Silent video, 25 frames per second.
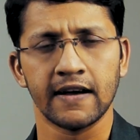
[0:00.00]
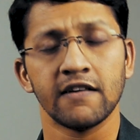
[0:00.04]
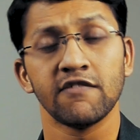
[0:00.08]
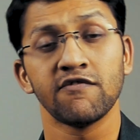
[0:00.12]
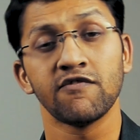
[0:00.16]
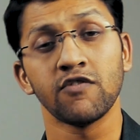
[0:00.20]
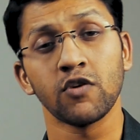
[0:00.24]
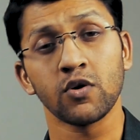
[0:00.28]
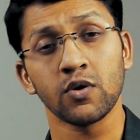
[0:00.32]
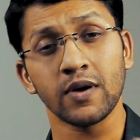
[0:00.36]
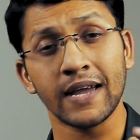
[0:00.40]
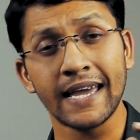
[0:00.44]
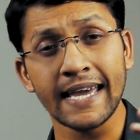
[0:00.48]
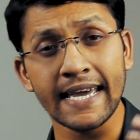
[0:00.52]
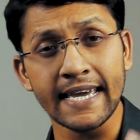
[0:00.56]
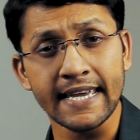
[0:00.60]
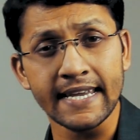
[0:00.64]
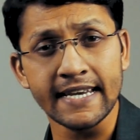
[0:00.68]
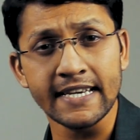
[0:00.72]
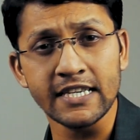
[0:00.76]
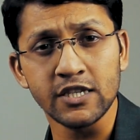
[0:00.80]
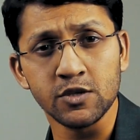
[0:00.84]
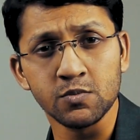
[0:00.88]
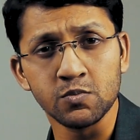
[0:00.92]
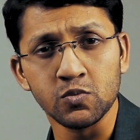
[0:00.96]
For
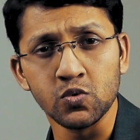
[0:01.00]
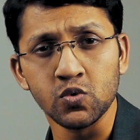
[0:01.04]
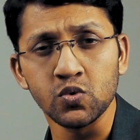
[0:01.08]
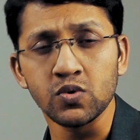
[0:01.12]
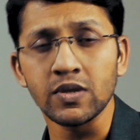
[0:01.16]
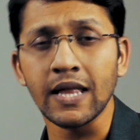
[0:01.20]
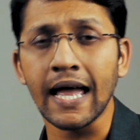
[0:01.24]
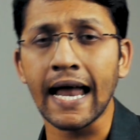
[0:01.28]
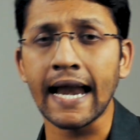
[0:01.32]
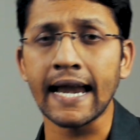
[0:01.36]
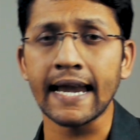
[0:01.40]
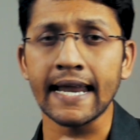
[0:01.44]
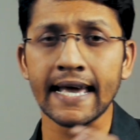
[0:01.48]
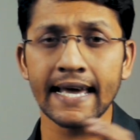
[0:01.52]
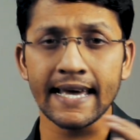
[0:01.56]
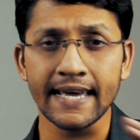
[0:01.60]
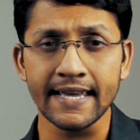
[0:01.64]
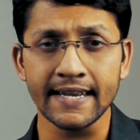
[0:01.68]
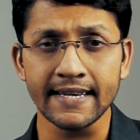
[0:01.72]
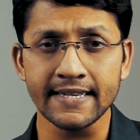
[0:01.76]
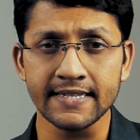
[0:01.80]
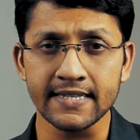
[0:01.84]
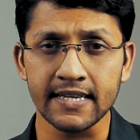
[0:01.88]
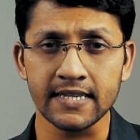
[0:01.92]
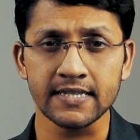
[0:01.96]
Aries moon and
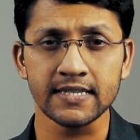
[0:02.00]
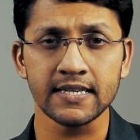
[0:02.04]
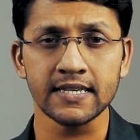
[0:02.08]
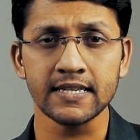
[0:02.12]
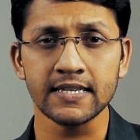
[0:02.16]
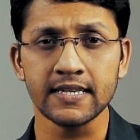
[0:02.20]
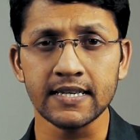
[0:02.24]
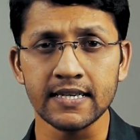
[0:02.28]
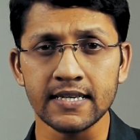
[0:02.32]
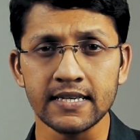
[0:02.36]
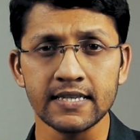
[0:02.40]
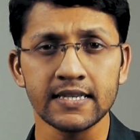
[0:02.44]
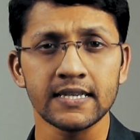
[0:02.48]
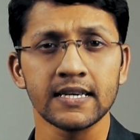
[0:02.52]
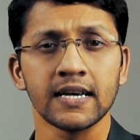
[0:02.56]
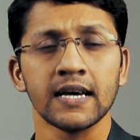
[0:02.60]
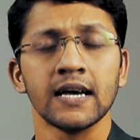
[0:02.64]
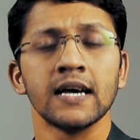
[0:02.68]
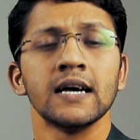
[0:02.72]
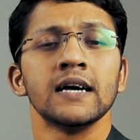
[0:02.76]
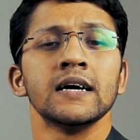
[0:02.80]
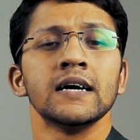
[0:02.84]
Aries ascendant,